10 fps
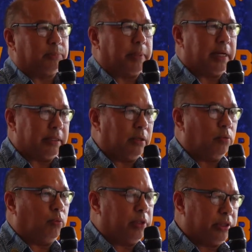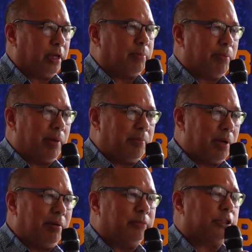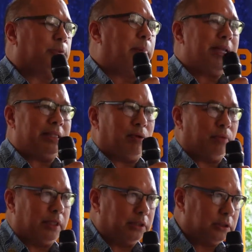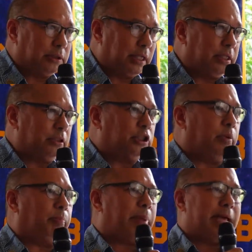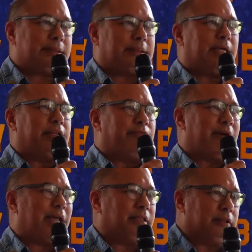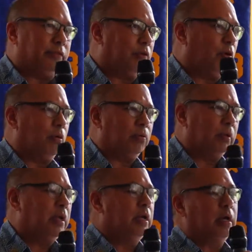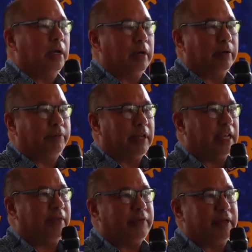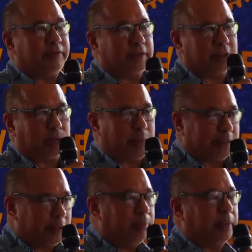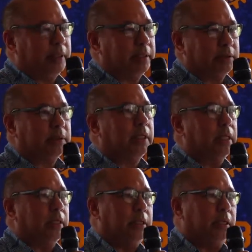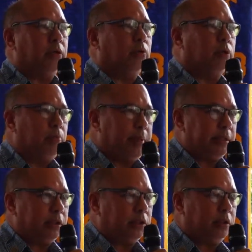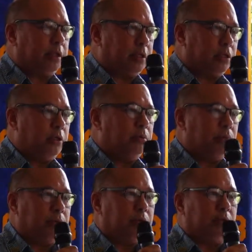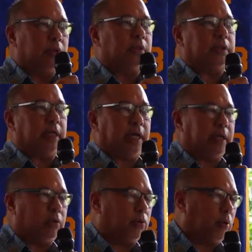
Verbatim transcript: But I think one thing about my mom, despite that religious, I think she passed down the values of all of 11 of us and my siblings that you make the, that you you look at